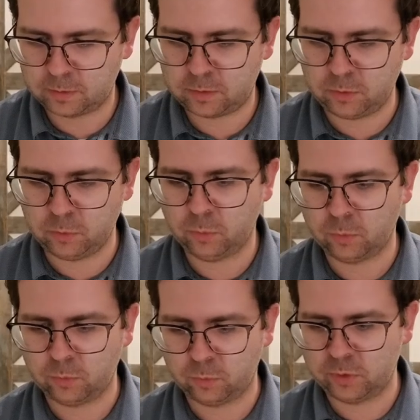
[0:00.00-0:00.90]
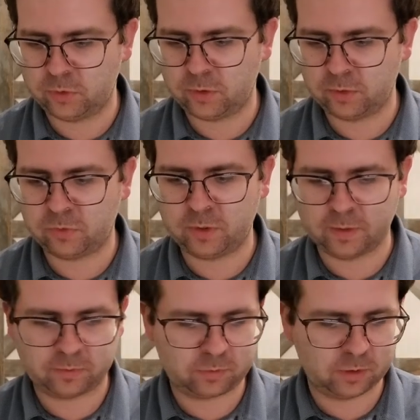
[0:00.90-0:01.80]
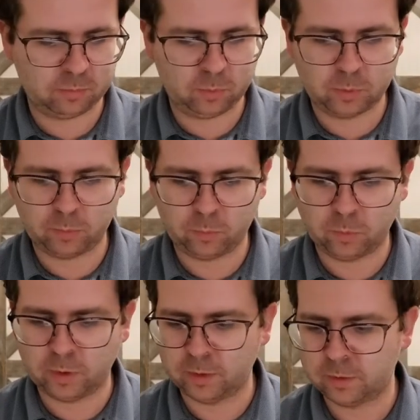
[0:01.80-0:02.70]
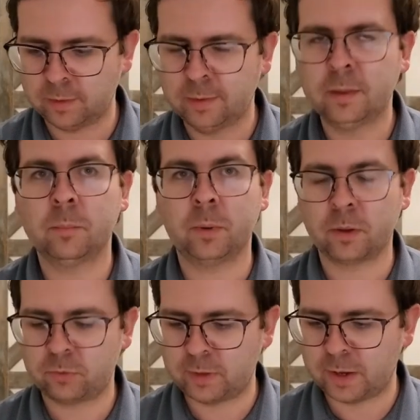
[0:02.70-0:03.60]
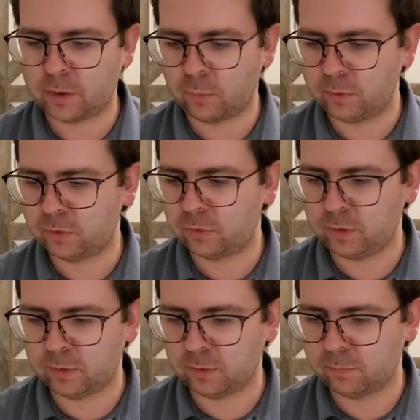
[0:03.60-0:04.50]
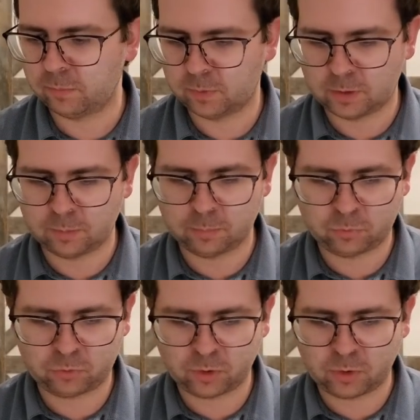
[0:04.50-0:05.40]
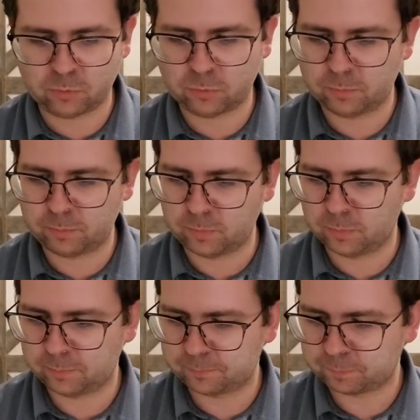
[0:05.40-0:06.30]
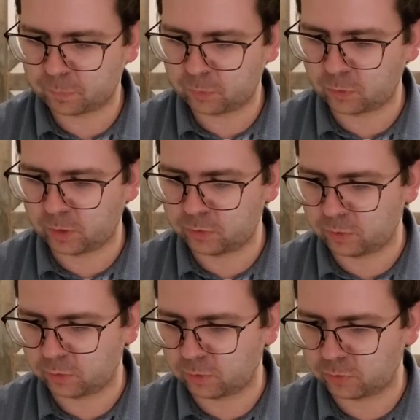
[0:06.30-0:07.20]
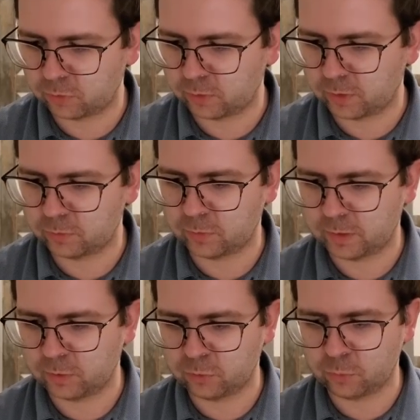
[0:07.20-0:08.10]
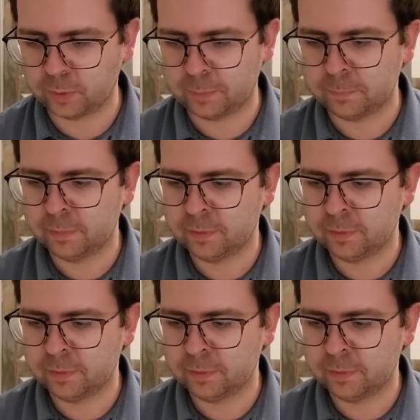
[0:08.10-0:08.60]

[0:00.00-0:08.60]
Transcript: Q, which you can see that's going to be what we want, because now we just need to solve. Sorry, I should have crossed this out, so that goes away.